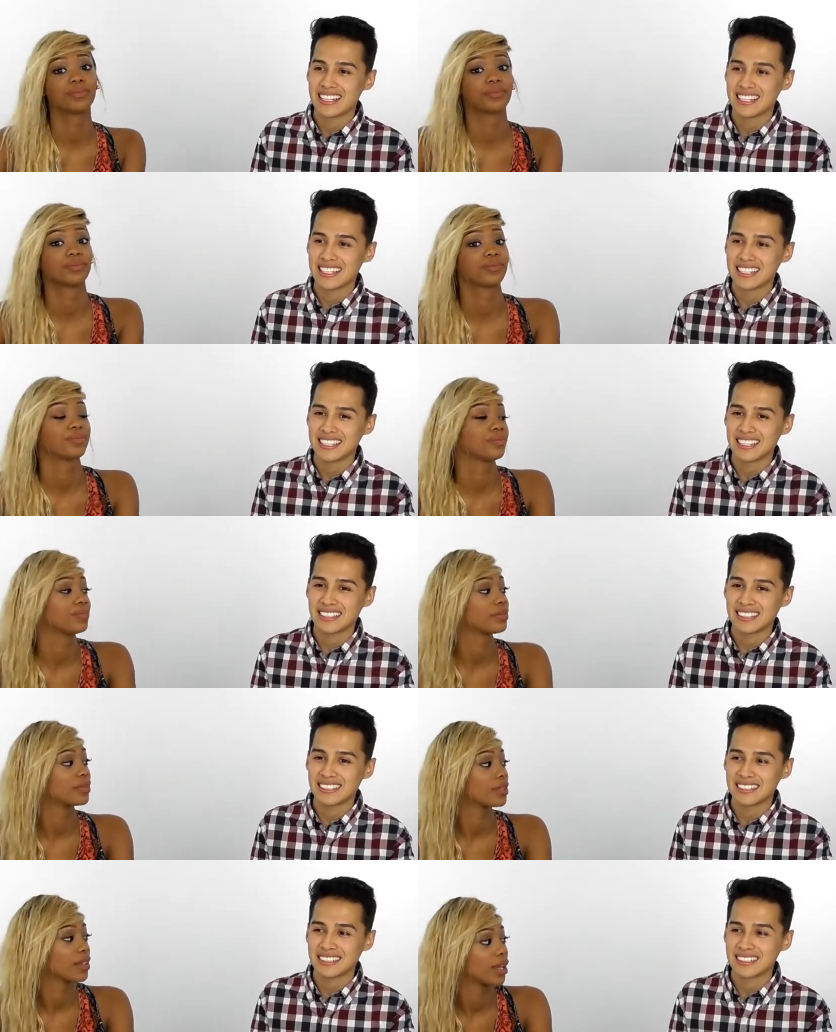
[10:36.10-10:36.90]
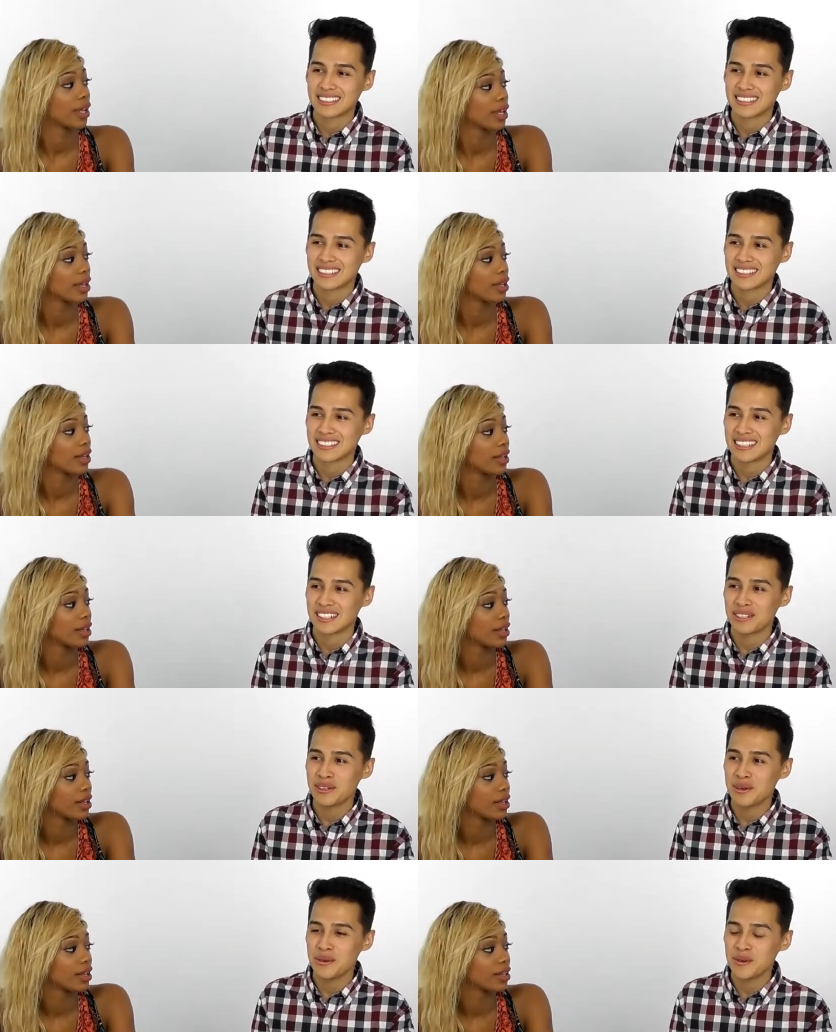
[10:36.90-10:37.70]
Speaker 1: uh, I
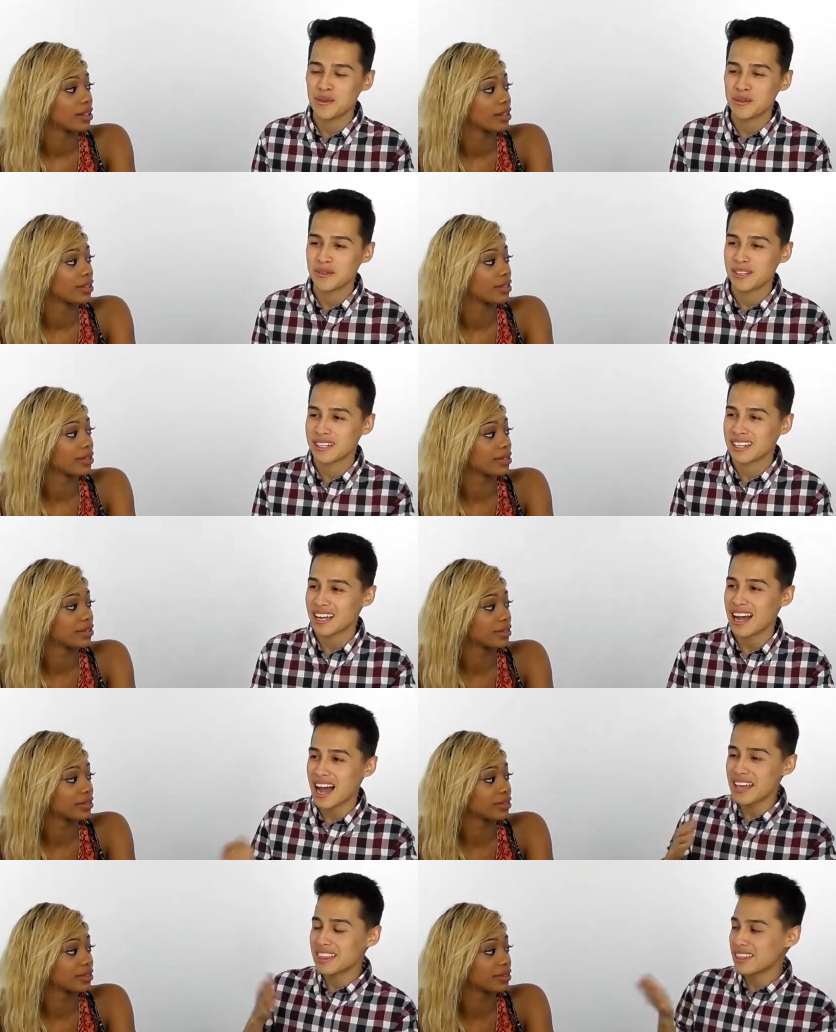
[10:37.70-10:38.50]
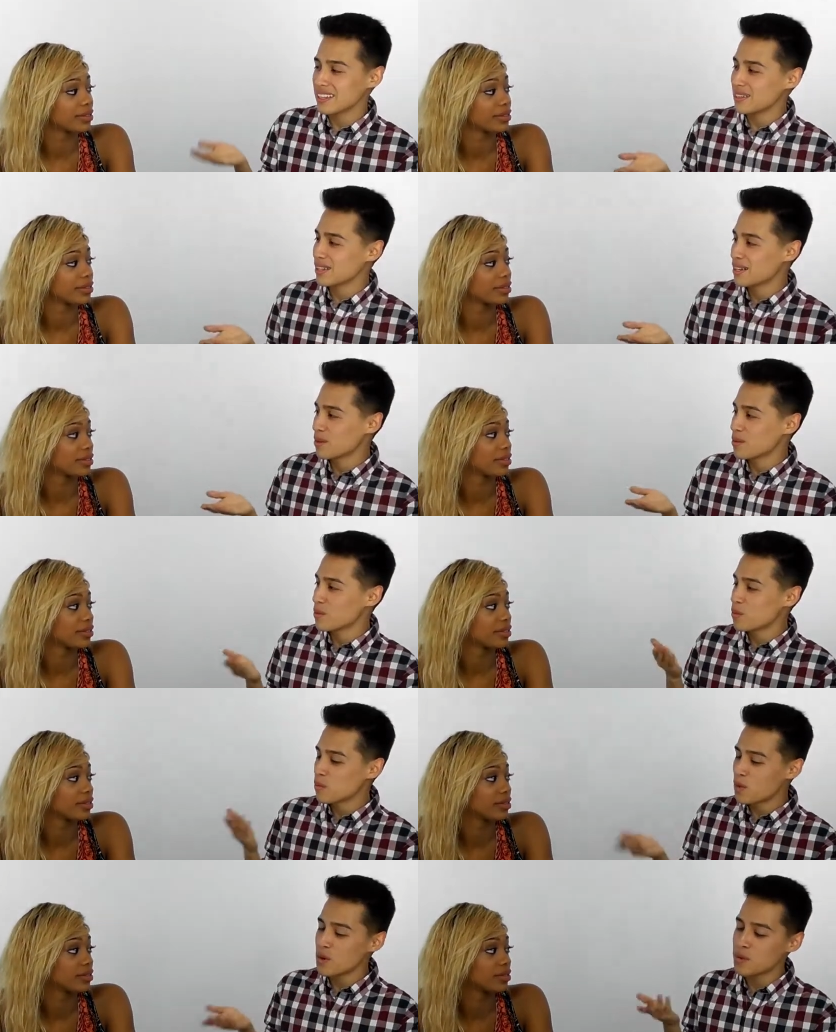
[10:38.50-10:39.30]
don't know. Like I think, like
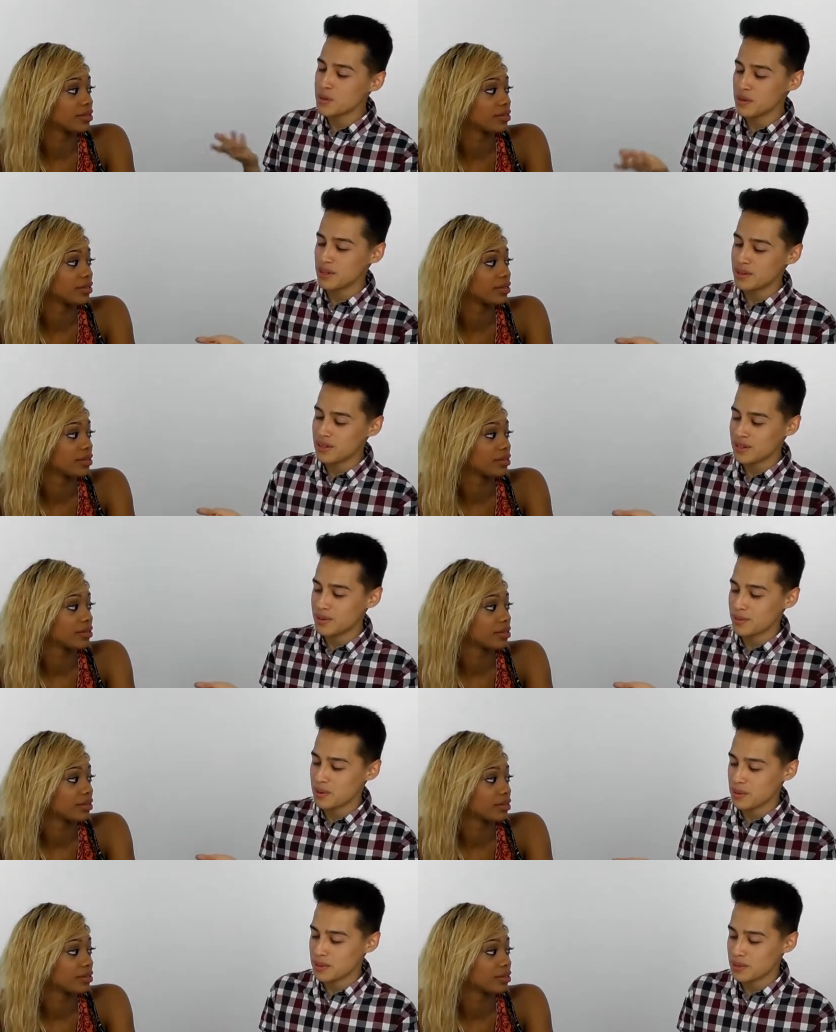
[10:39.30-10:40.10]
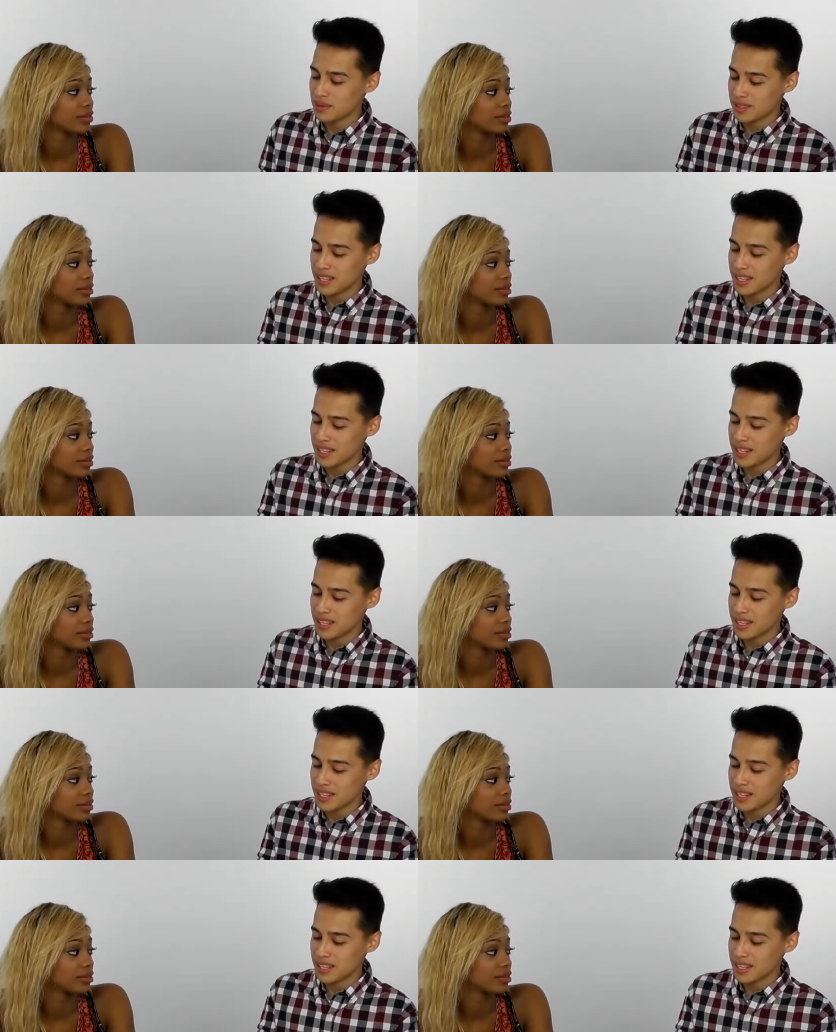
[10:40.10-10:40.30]
what would what would you